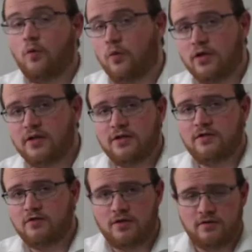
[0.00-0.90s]
we're gonna
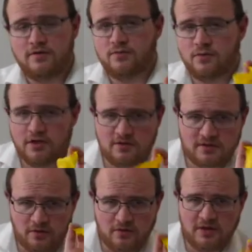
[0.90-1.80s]
do though is we're gonna use a
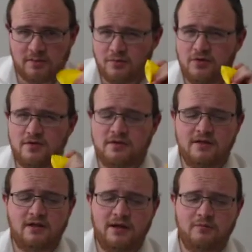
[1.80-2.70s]
balloon,
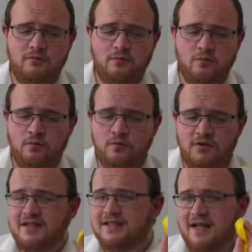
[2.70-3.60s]
but
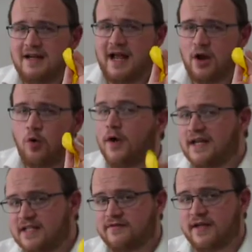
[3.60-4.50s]
this is not quite
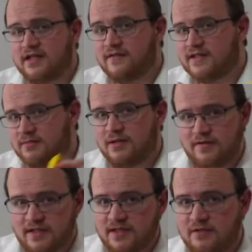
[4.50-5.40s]
as effective as the
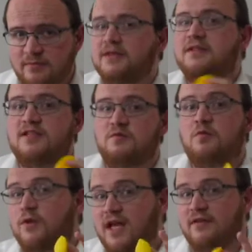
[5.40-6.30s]
PVC, but this is what
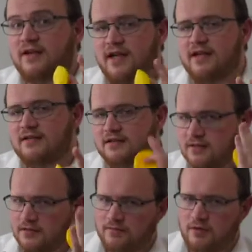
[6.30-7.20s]
we have on hand.
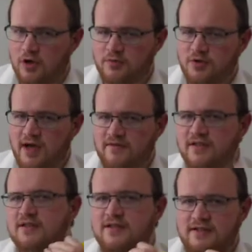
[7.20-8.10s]
Hope you have
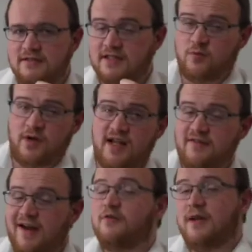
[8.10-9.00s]
it. This is what I have.
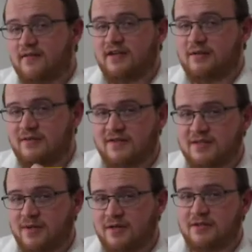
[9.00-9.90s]
I don't have any PVC
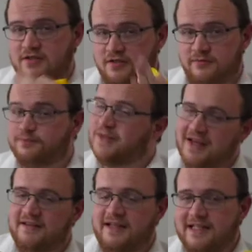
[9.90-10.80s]
piping, so
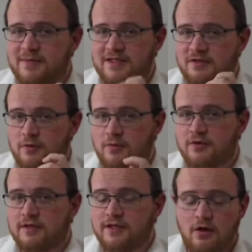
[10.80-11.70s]
that's basically what we're
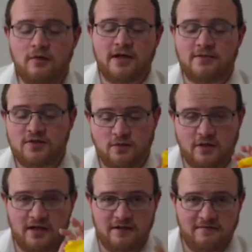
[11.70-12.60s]
doing. Okay, so we're
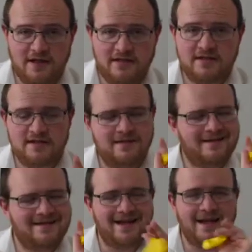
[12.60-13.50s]
gonna inflate this
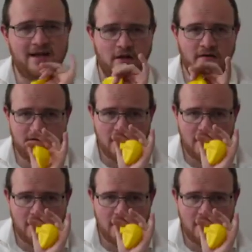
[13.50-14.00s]
and tie it off.